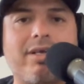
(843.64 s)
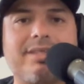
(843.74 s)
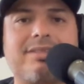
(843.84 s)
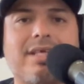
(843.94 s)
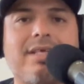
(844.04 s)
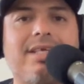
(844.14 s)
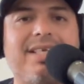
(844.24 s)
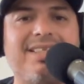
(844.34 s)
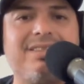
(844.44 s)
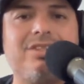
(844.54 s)
It's not an
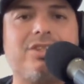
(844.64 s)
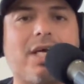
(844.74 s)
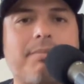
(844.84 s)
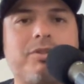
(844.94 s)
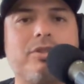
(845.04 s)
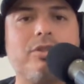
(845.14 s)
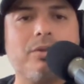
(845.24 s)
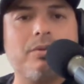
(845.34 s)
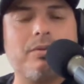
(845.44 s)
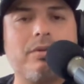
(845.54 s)
easy job to
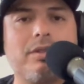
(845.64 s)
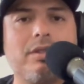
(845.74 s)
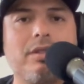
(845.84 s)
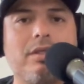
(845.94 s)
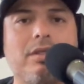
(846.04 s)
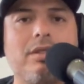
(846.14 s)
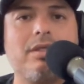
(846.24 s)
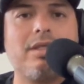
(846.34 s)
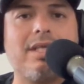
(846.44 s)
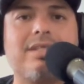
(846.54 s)
do.
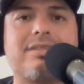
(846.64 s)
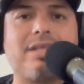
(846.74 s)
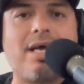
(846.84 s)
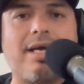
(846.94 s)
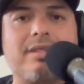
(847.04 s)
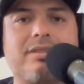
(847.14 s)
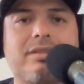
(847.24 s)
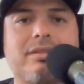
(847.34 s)
It's not.